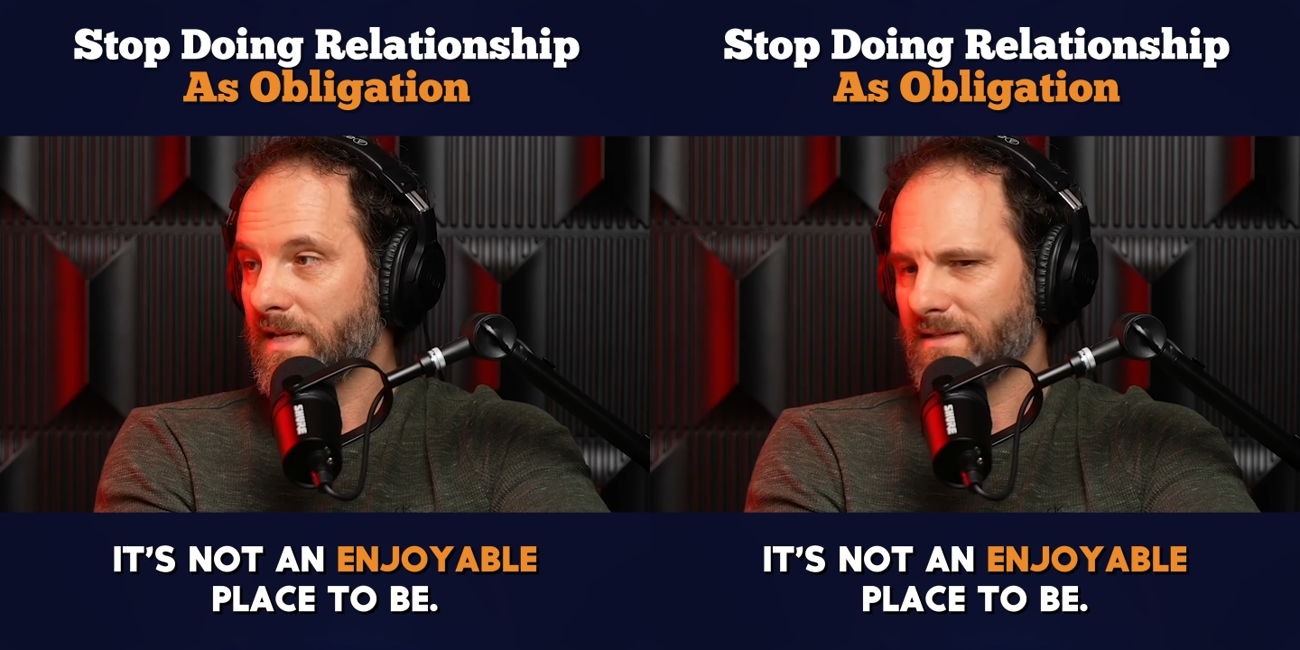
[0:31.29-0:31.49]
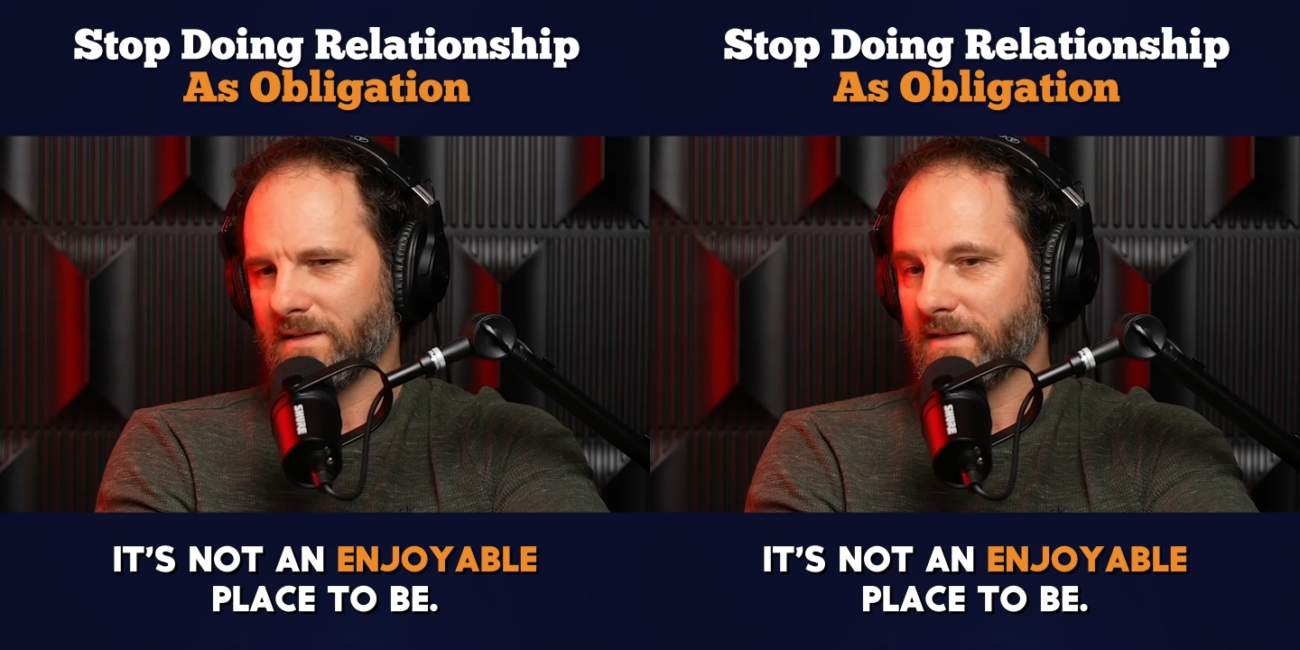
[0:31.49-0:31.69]

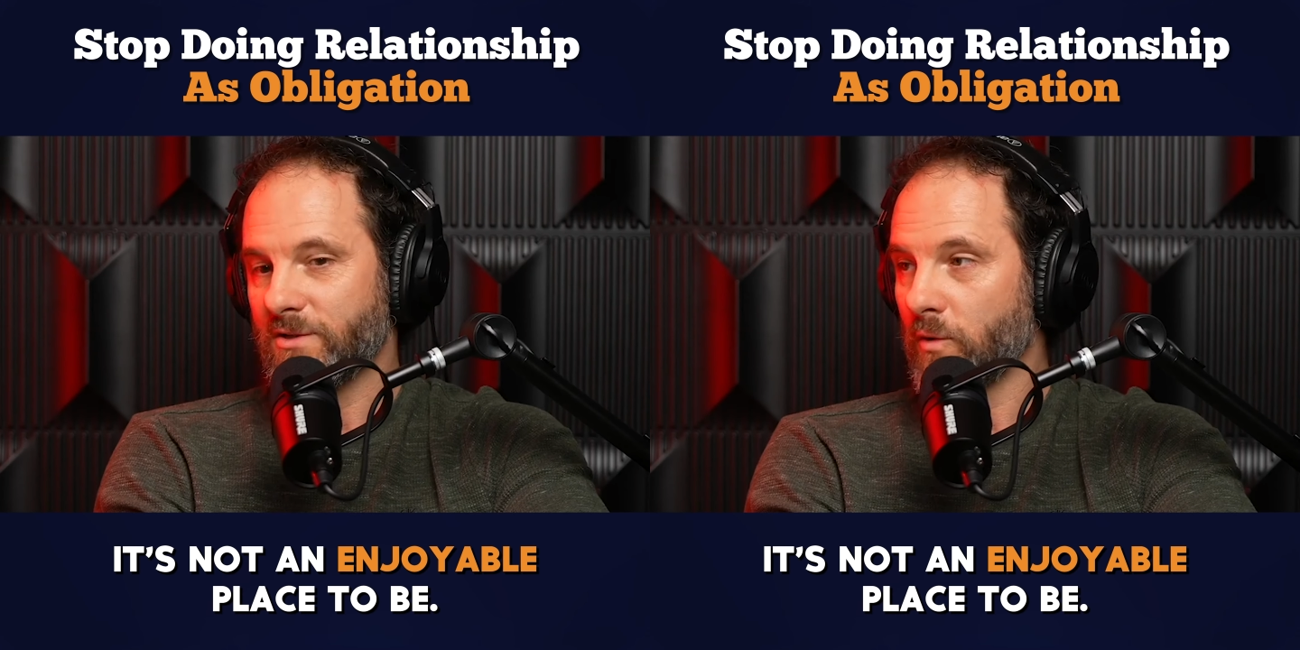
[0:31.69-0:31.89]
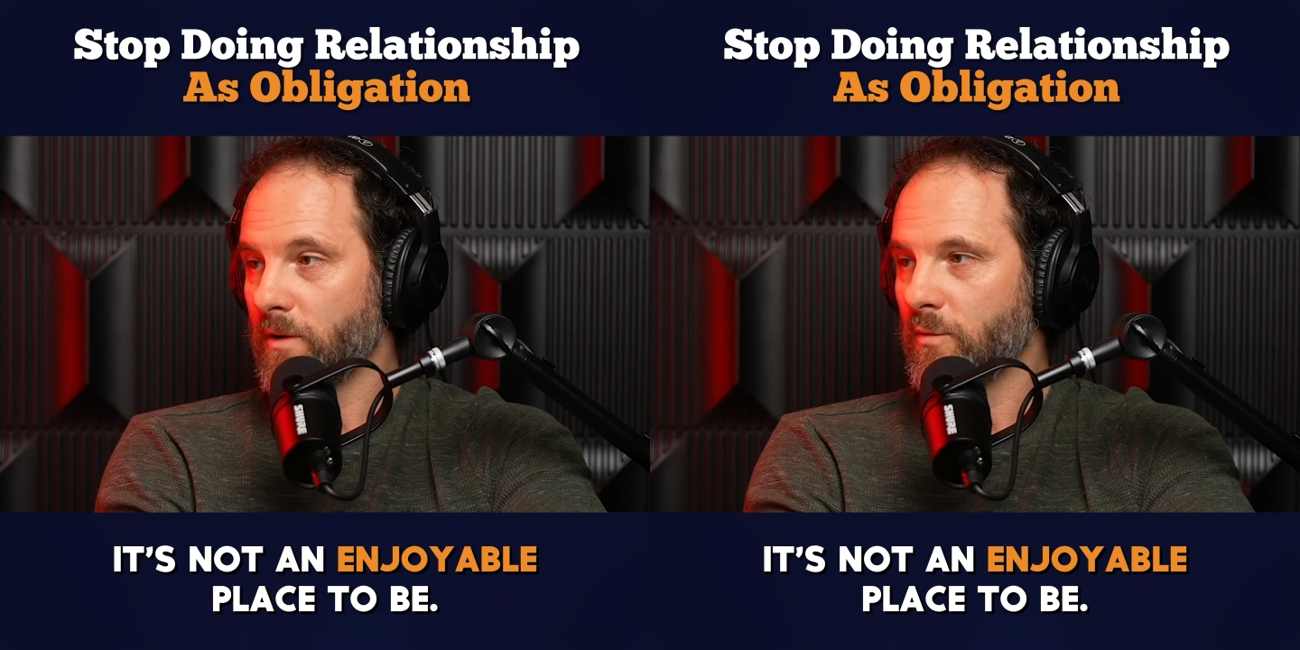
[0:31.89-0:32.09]
It's not an
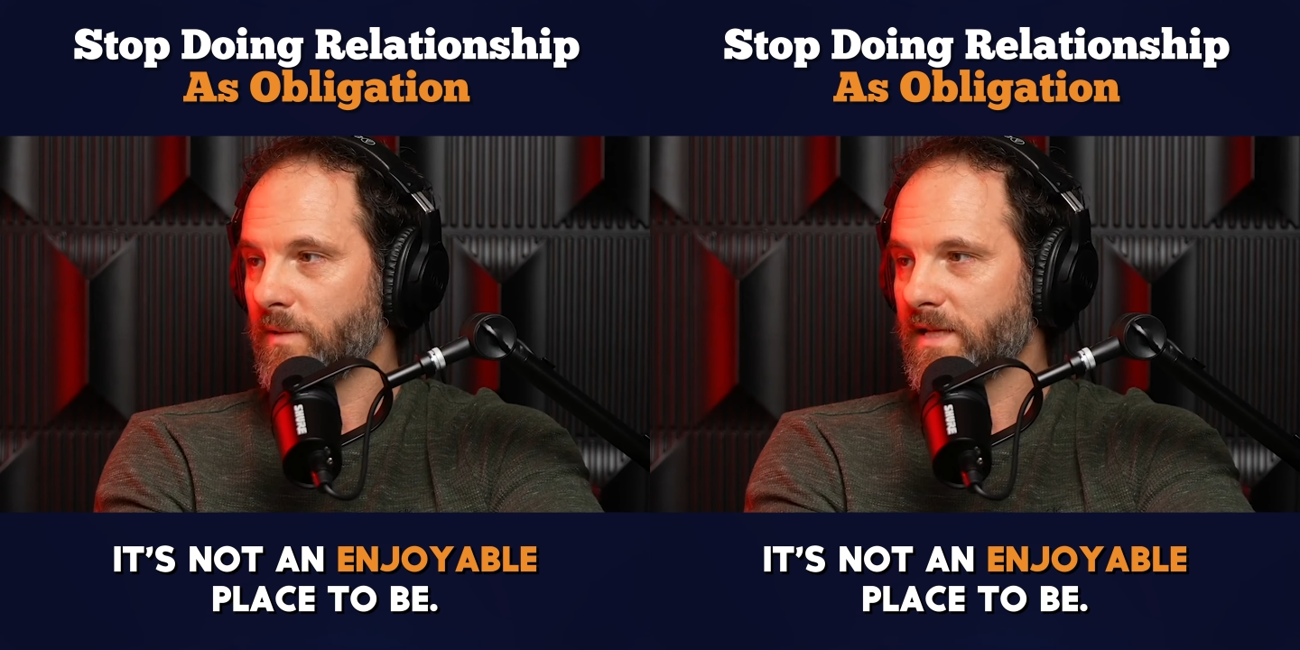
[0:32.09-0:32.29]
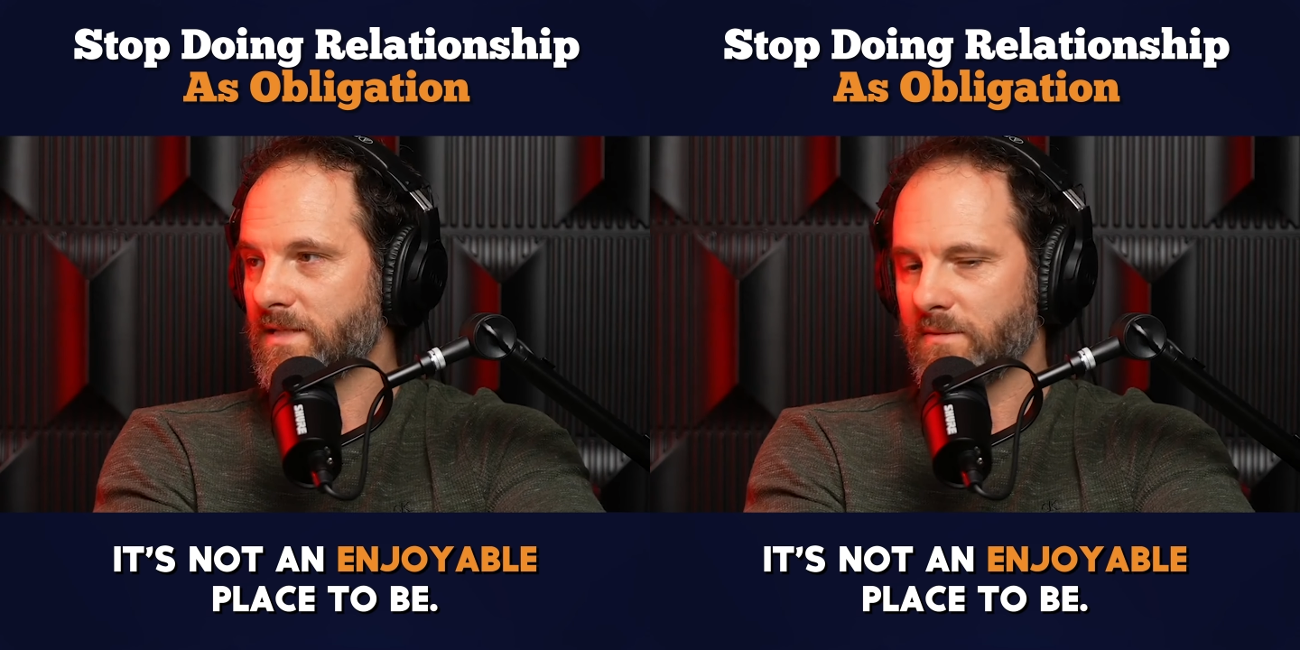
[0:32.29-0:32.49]
enjoyable
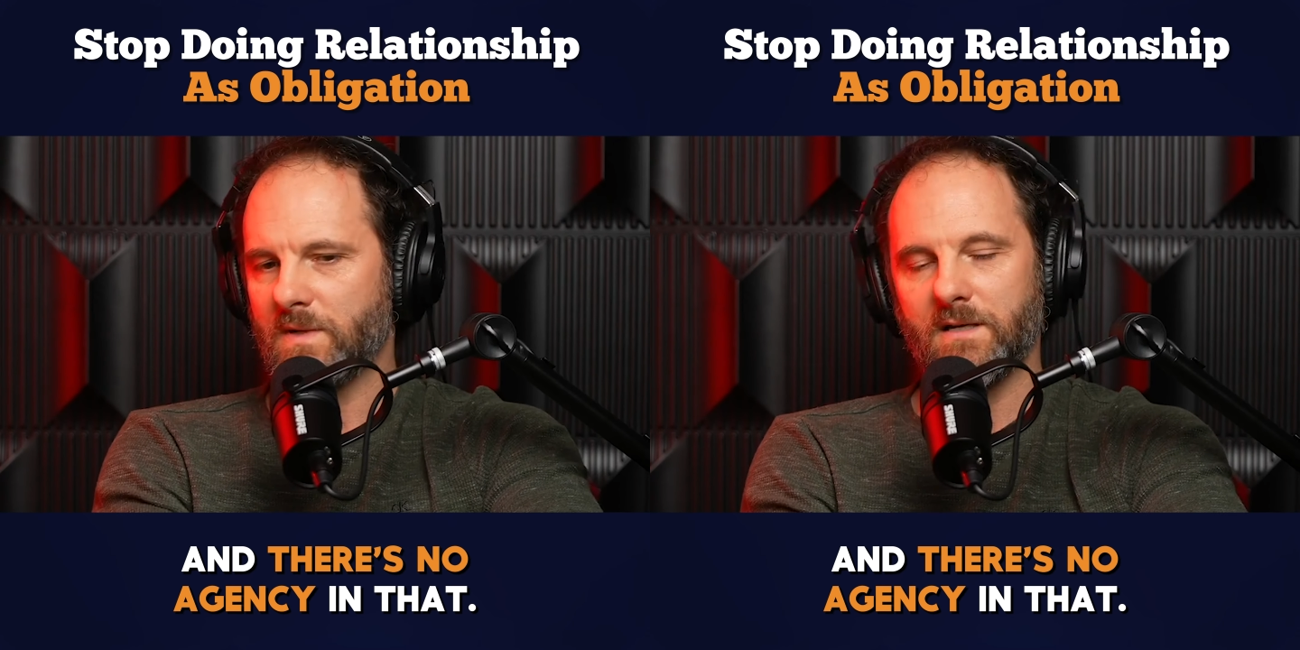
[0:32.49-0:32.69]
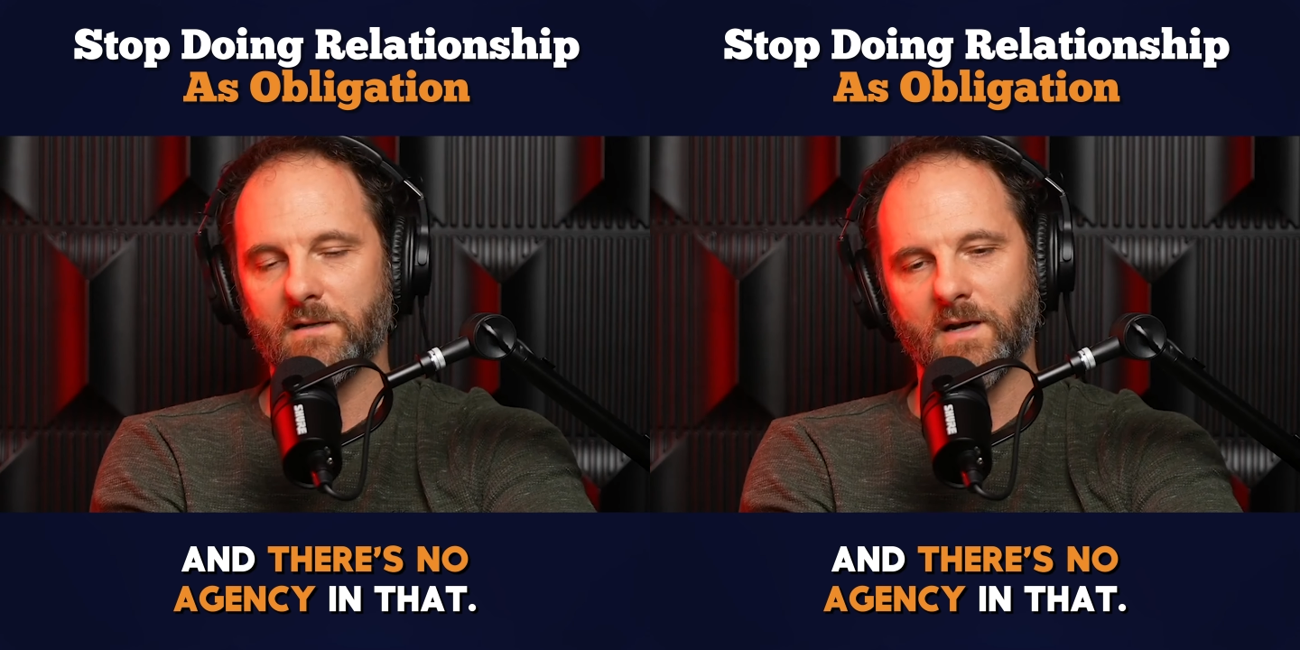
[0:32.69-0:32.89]
place to be. And